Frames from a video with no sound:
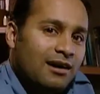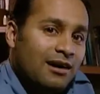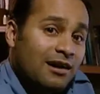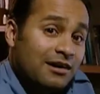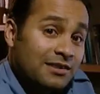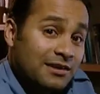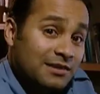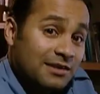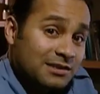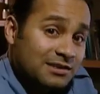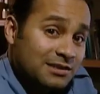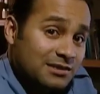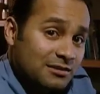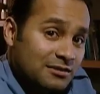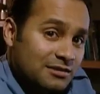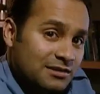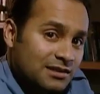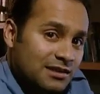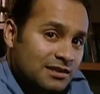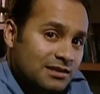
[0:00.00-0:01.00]
I think that
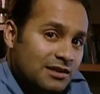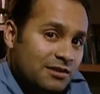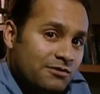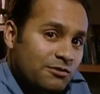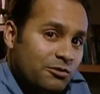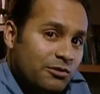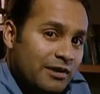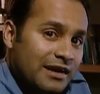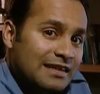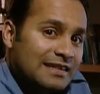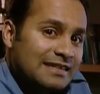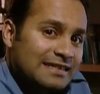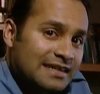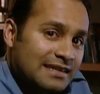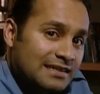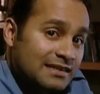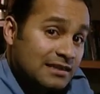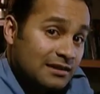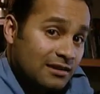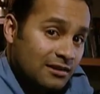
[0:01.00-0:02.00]
students deserve a really
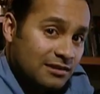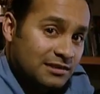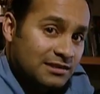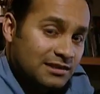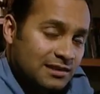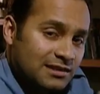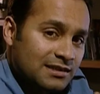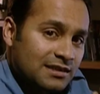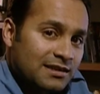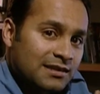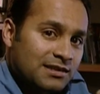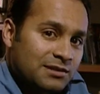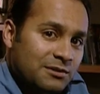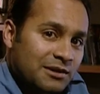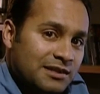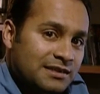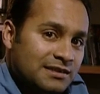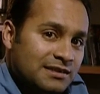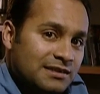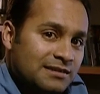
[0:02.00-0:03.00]
decent answer to this
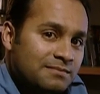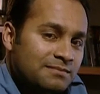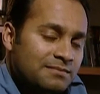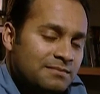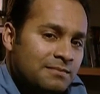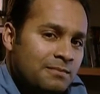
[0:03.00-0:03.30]
question.